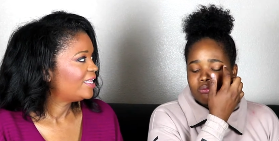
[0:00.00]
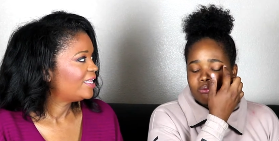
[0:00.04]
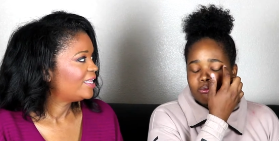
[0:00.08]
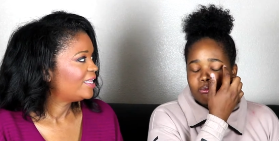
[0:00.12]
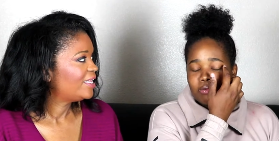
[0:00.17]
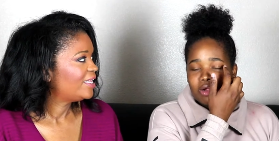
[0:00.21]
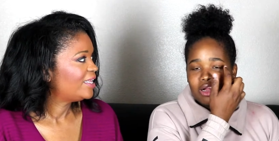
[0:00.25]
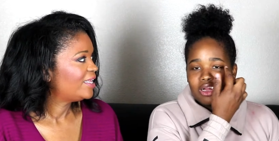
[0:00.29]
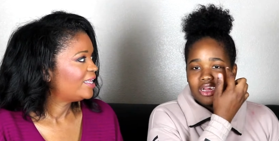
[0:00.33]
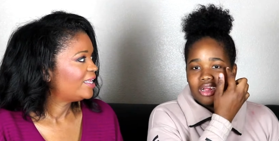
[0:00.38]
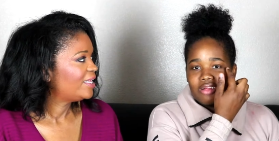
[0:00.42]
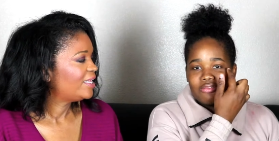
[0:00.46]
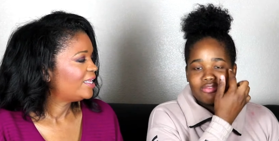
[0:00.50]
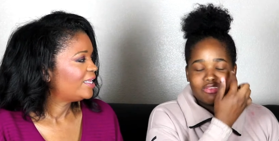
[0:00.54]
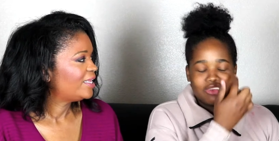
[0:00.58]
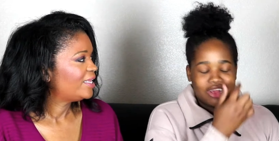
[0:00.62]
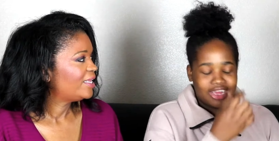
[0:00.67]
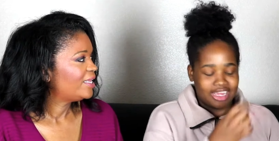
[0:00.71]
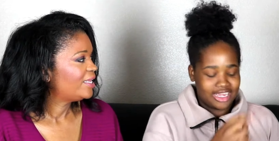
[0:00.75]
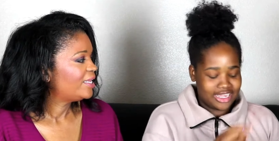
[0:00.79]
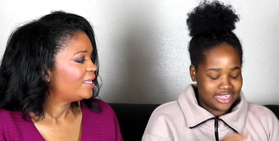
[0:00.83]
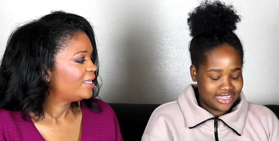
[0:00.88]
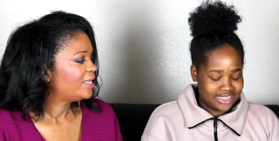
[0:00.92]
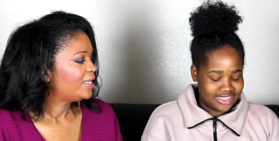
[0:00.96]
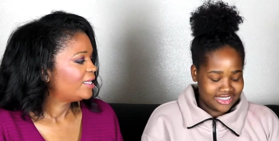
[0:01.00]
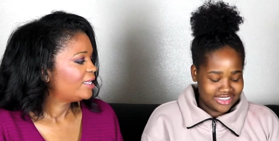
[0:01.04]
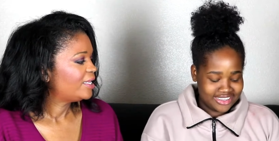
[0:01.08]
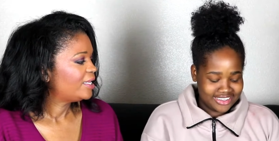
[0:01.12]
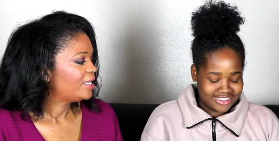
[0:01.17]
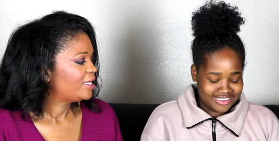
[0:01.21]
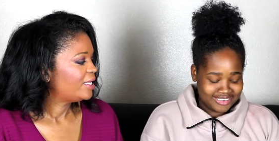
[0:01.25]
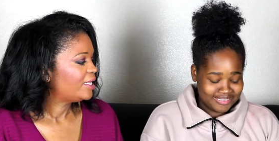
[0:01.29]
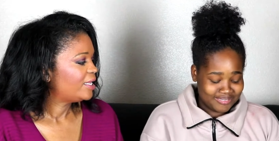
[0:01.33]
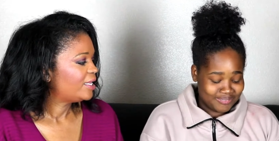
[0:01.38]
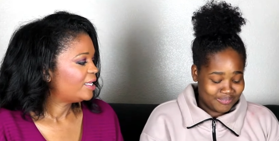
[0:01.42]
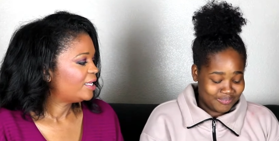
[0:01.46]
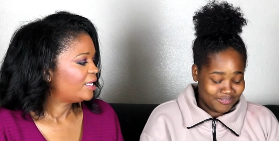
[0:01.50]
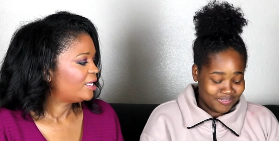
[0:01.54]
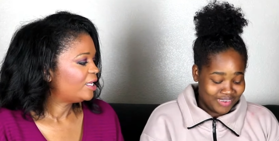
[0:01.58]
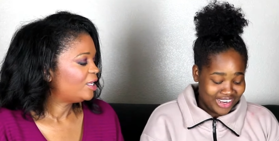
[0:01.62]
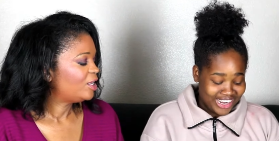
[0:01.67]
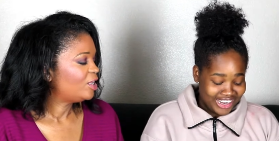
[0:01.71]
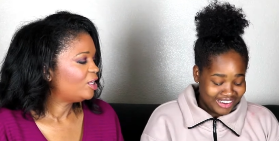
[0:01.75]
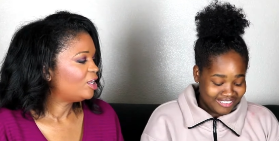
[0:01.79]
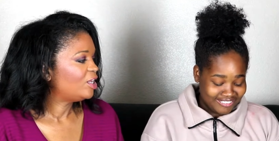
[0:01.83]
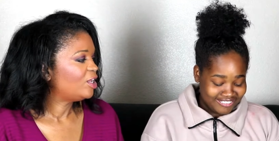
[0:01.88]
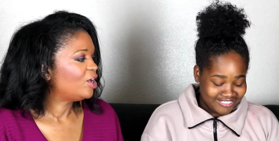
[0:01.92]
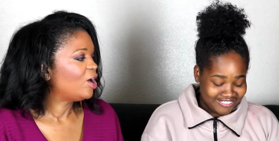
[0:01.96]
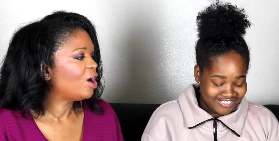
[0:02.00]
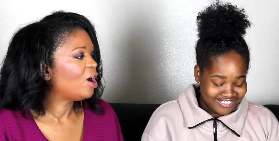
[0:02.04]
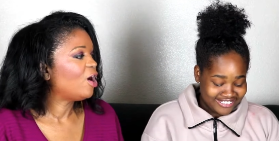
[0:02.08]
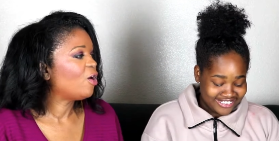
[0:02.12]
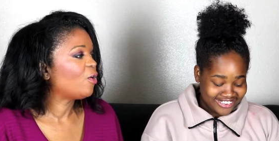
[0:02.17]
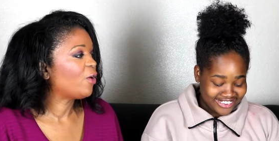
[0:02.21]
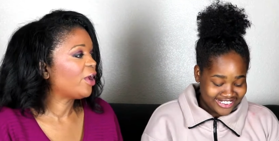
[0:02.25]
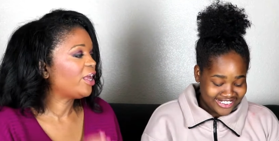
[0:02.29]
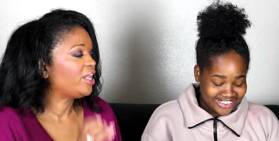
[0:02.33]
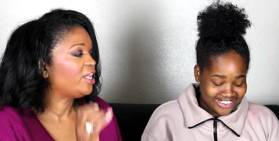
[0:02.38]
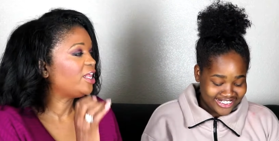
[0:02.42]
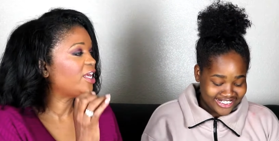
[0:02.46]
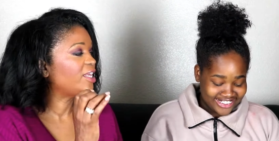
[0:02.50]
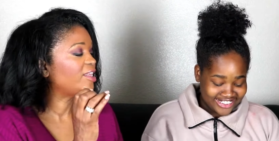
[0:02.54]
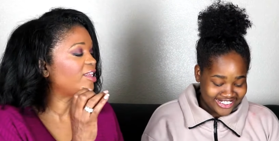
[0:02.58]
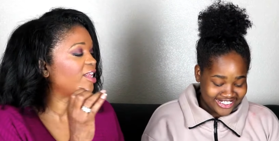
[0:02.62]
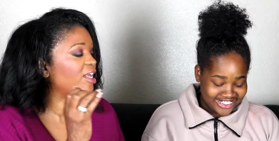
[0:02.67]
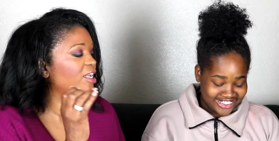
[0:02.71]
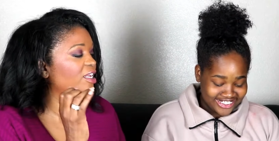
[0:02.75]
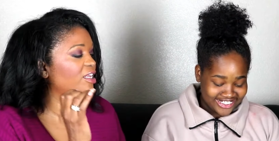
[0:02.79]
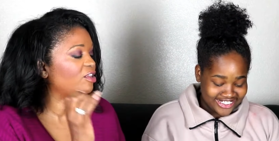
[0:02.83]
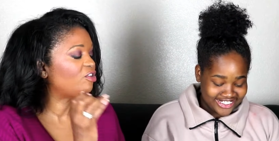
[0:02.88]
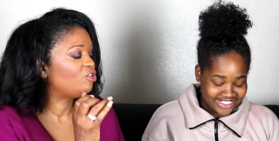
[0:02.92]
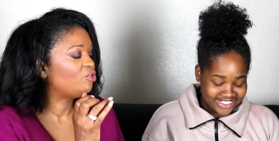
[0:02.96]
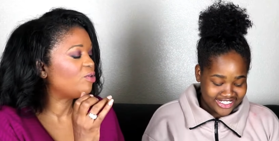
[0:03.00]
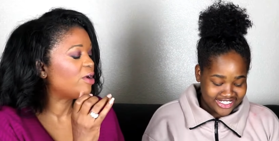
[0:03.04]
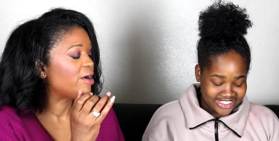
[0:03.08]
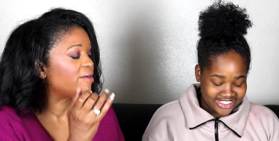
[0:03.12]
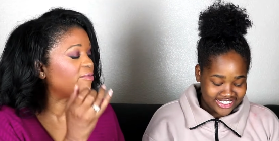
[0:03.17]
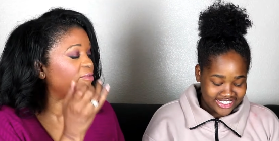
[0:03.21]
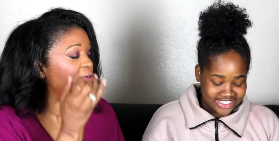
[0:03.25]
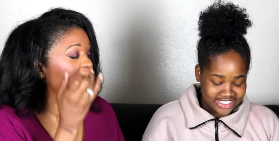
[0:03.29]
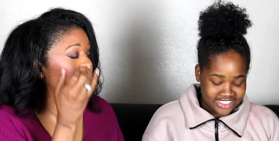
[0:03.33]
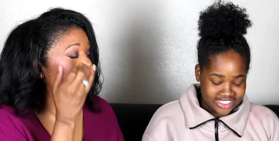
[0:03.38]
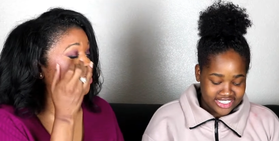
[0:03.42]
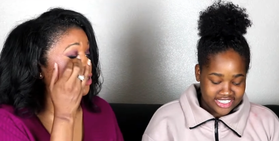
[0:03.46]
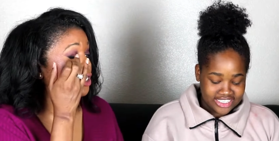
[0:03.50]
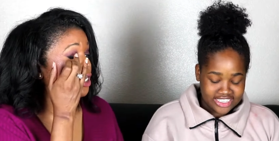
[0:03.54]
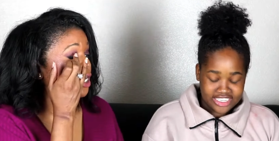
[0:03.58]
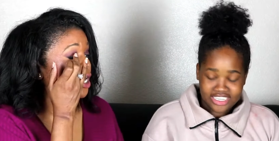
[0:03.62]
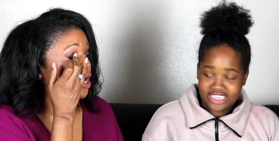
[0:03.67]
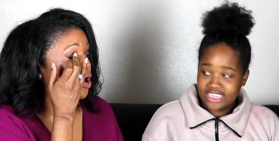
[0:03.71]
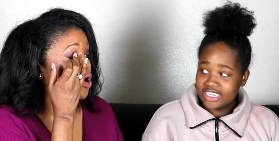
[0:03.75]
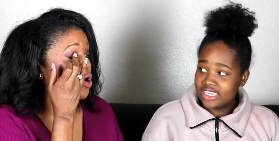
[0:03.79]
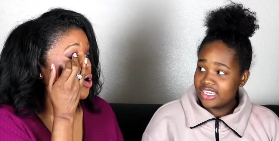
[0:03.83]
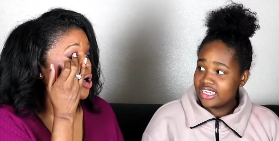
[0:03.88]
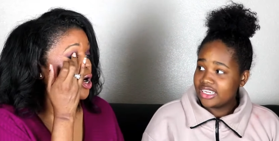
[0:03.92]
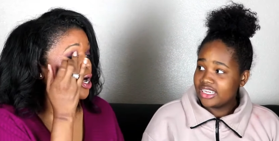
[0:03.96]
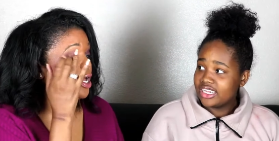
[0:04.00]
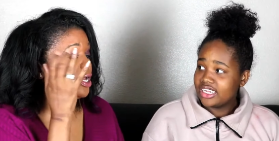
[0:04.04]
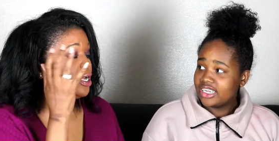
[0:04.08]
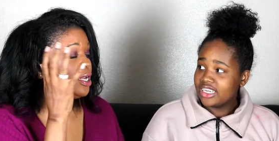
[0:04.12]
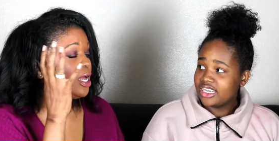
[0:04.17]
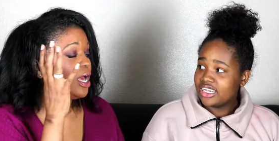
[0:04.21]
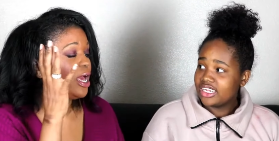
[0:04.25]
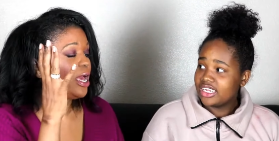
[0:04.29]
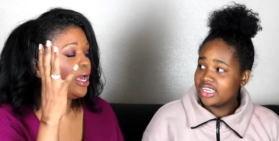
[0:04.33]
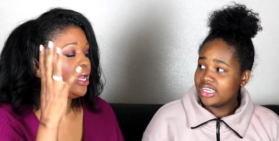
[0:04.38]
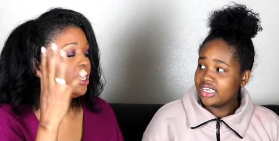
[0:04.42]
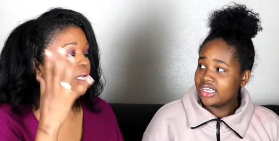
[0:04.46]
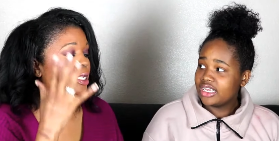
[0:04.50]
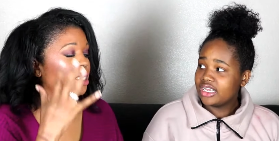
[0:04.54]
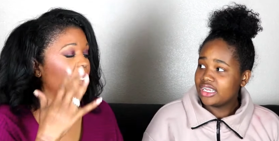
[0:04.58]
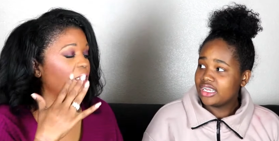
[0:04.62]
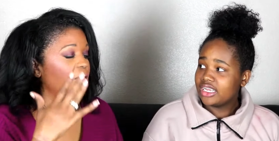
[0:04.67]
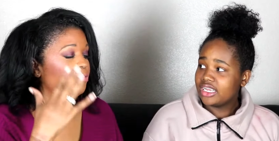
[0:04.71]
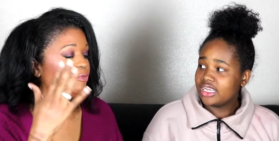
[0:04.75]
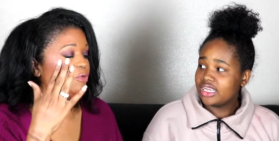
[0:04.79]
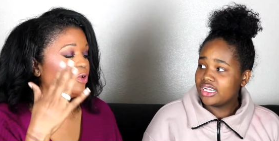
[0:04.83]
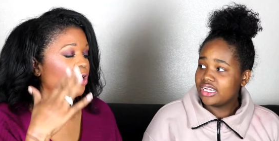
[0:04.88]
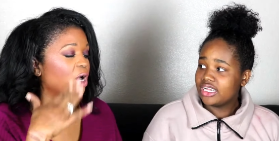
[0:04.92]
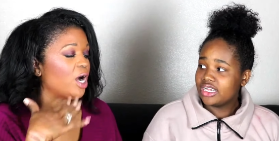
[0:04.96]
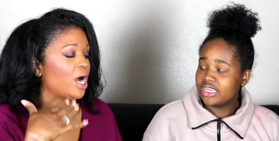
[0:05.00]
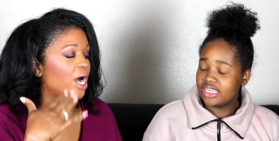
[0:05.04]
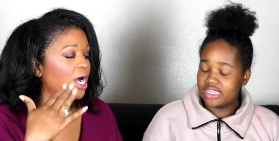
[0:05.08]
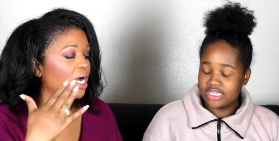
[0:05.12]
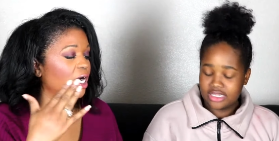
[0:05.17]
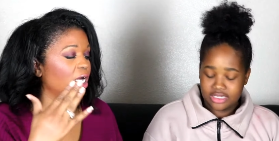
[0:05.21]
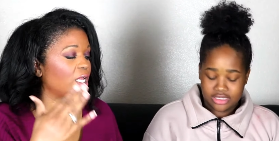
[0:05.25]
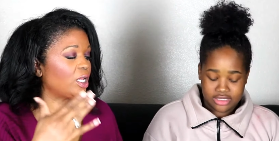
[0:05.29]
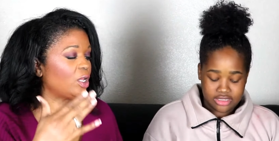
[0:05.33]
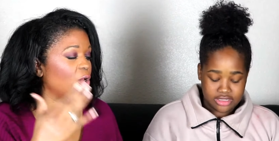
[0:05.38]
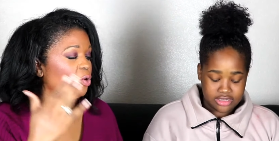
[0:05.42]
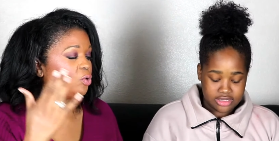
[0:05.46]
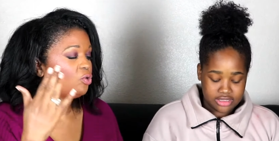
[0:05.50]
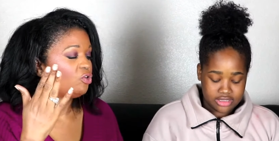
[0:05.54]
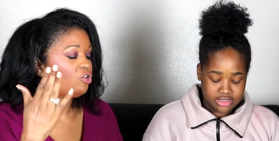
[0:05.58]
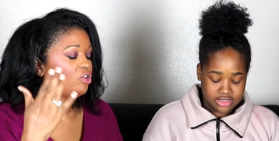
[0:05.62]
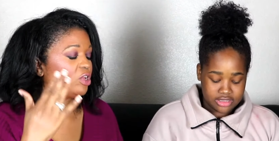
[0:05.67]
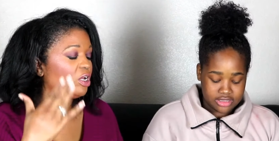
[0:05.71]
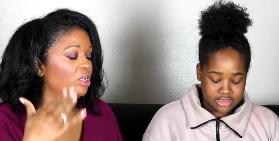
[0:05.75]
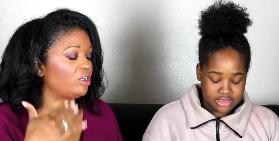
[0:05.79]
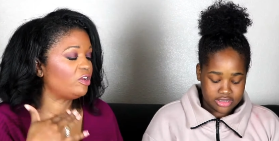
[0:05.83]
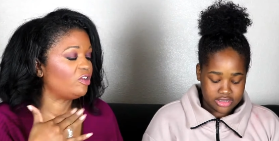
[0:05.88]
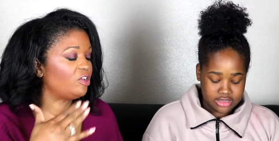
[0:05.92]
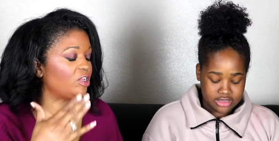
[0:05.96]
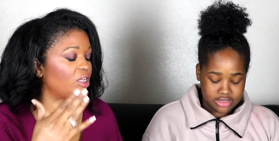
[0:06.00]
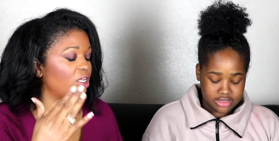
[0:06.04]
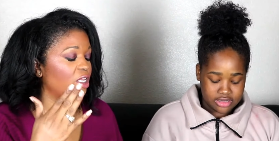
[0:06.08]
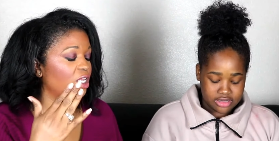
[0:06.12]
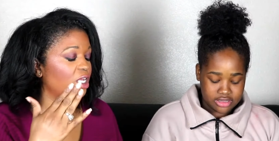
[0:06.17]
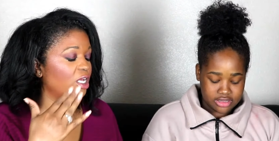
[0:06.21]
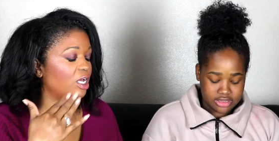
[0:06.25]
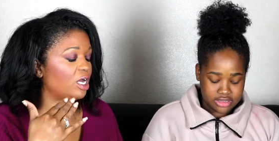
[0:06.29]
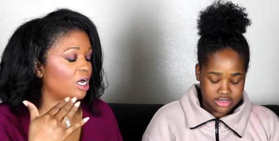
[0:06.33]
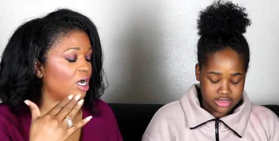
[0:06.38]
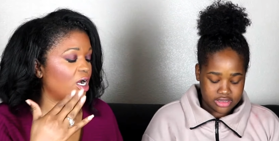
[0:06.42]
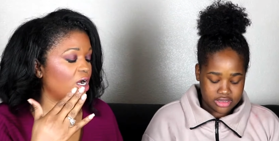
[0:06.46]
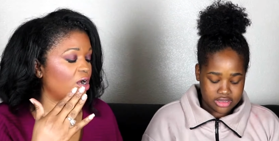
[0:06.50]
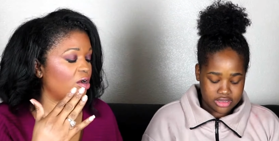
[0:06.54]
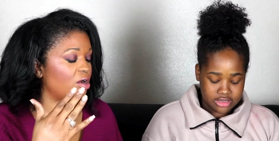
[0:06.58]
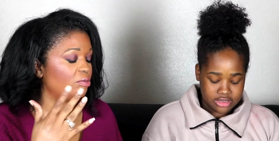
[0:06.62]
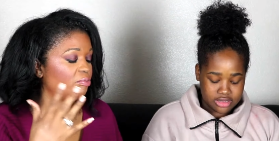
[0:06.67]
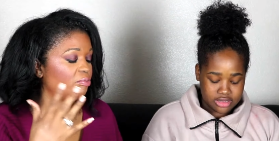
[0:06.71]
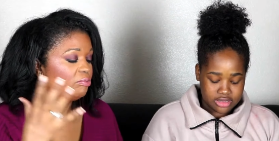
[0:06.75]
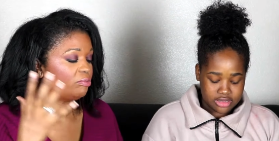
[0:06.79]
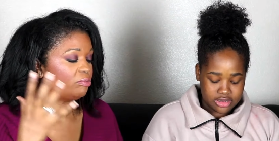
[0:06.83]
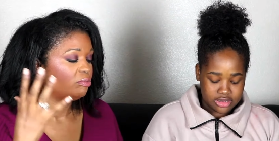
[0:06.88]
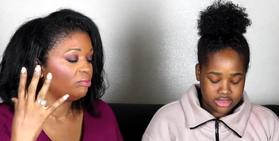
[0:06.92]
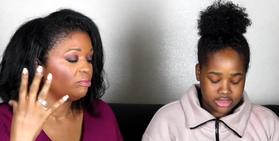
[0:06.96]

Speaker 1: my left eye.
Speaker 2: Wow. Okay, they say that you have to put it on and leave your eye closed until it um,